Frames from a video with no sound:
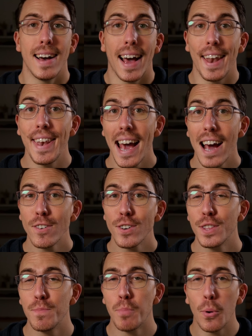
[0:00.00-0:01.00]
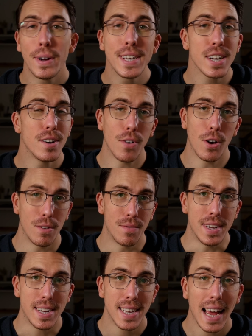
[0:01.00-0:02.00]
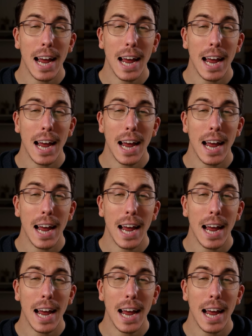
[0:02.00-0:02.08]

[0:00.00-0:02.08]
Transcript: And now to the point of all of this,